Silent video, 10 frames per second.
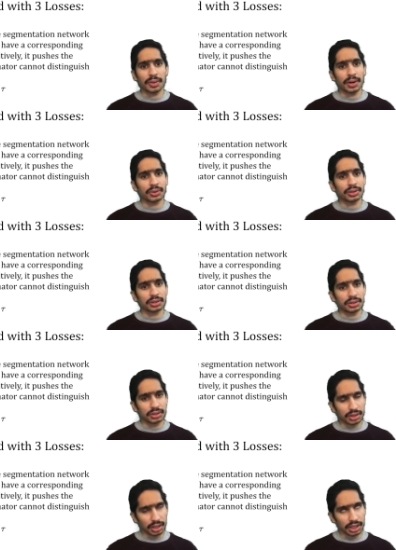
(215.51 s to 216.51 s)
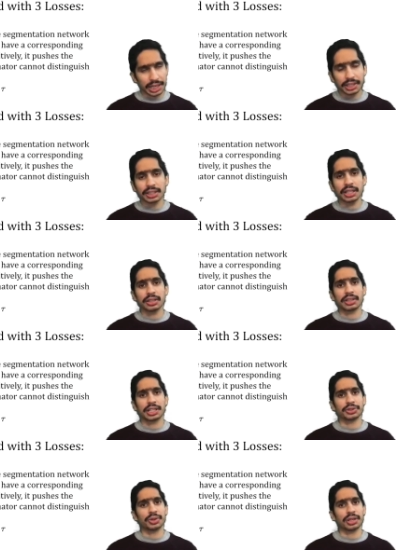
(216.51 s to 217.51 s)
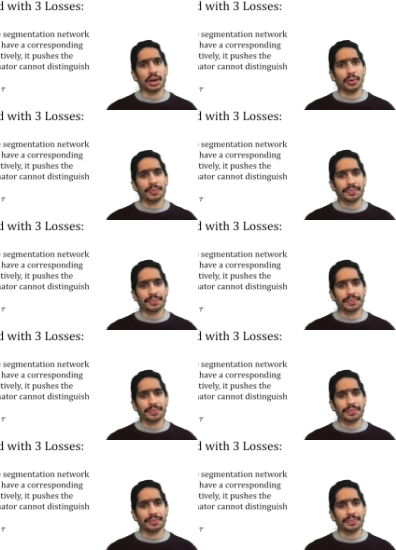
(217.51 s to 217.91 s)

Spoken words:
about greater than threshold tau.